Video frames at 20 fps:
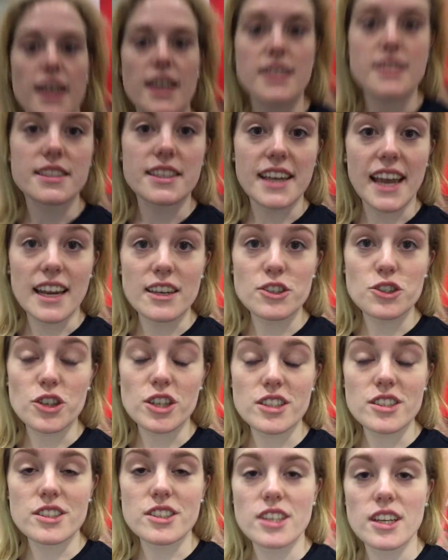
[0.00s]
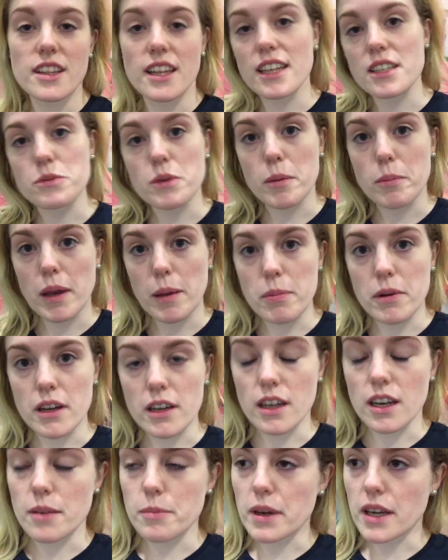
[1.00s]
is the entrance, and that's where people are
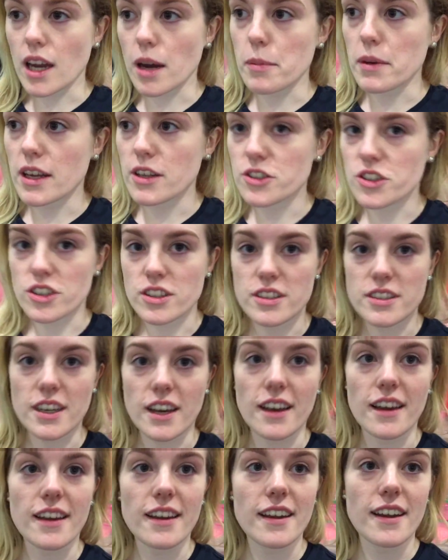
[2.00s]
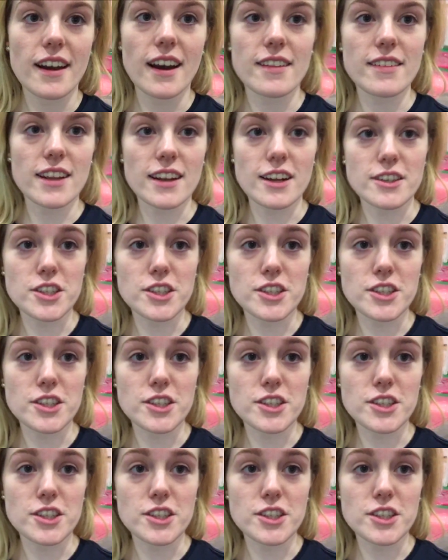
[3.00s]
going to be coming in during the day. And then I